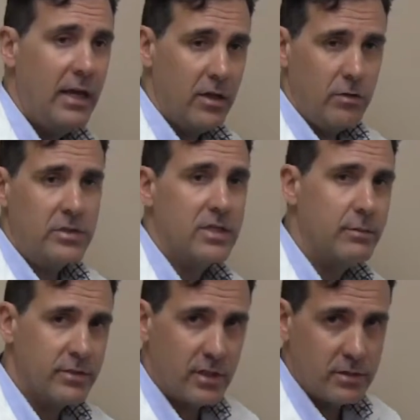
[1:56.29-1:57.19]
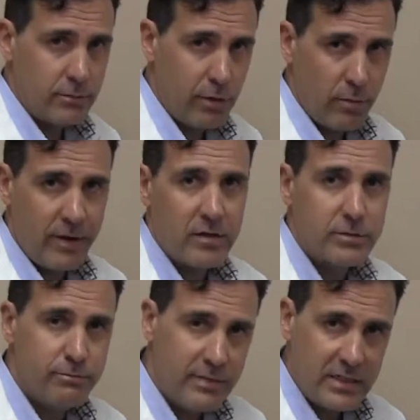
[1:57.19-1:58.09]
and those stem cells and bone marrow
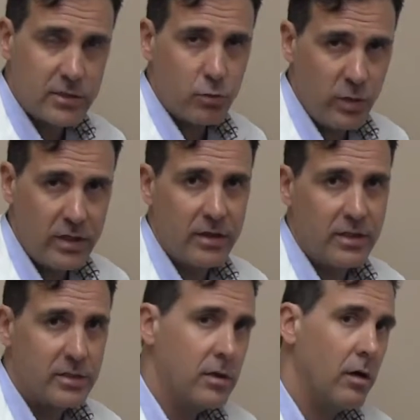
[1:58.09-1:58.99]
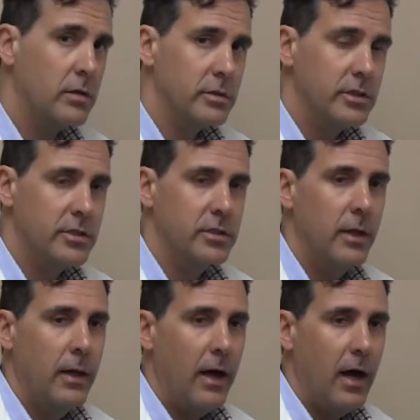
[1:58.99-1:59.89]
is mixed with this cartilage
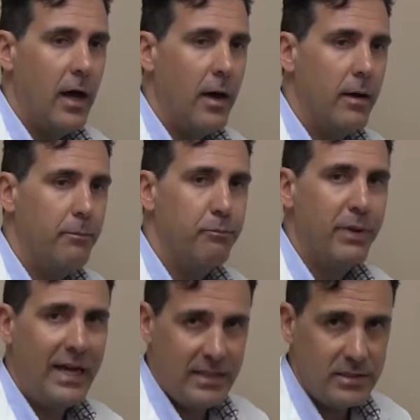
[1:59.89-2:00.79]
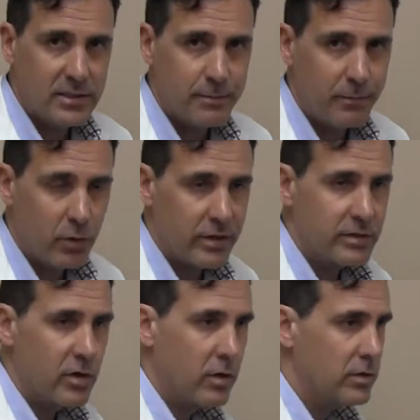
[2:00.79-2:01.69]
paste or
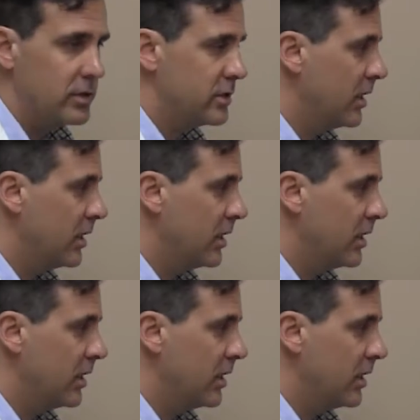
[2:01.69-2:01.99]
this cartilage